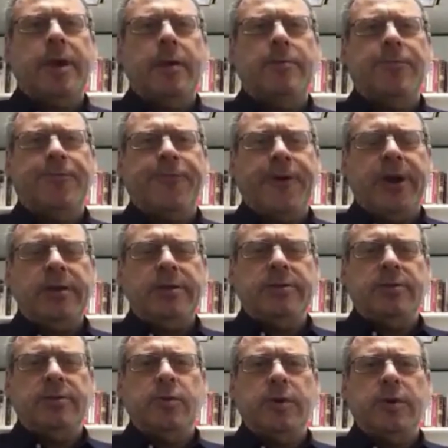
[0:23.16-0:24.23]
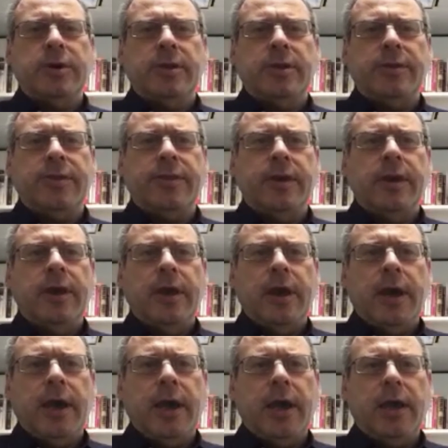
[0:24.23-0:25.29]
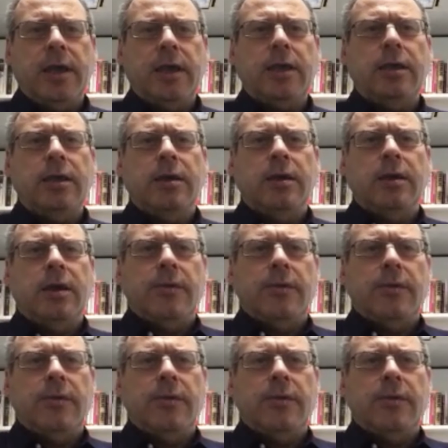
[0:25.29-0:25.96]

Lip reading: become friends with a